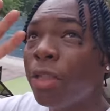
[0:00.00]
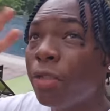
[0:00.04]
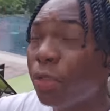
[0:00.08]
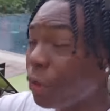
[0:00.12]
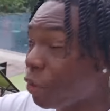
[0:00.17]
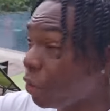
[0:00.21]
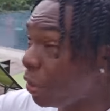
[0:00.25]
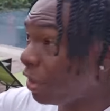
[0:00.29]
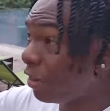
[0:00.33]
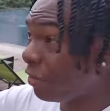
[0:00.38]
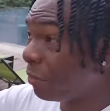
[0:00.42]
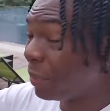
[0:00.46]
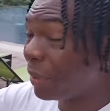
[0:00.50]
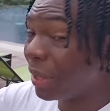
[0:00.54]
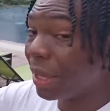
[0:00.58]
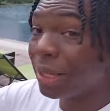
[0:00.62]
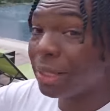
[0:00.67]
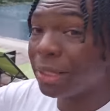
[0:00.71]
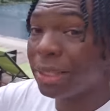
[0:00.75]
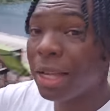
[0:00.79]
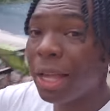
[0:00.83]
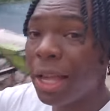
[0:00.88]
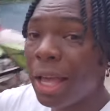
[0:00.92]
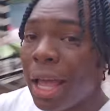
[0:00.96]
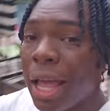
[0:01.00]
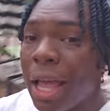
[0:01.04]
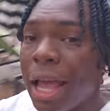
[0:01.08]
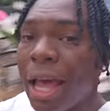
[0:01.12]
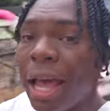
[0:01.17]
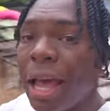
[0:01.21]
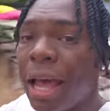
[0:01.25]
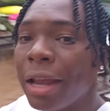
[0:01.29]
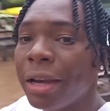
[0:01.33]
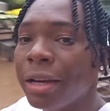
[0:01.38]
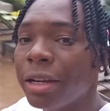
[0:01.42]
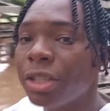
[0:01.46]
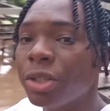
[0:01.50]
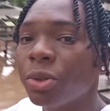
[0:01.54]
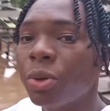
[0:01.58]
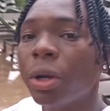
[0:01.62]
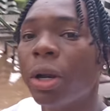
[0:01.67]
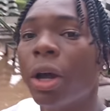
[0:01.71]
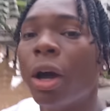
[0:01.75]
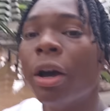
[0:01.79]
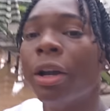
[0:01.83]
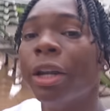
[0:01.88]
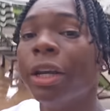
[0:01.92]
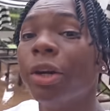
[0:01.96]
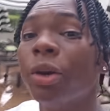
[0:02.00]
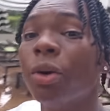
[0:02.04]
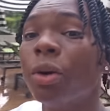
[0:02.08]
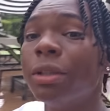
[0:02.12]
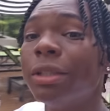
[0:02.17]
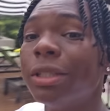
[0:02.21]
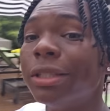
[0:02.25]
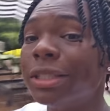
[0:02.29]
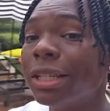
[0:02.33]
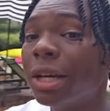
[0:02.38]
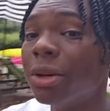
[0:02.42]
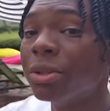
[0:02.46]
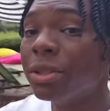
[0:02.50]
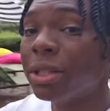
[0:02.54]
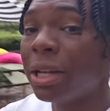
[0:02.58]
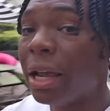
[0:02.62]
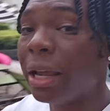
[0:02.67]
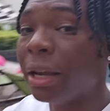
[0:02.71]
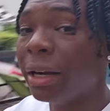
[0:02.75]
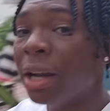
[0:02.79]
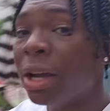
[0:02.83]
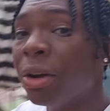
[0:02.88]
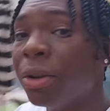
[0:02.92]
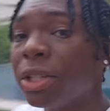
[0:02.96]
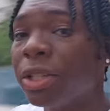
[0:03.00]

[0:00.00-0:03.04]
30 fps and this is what the audio quality sounds like now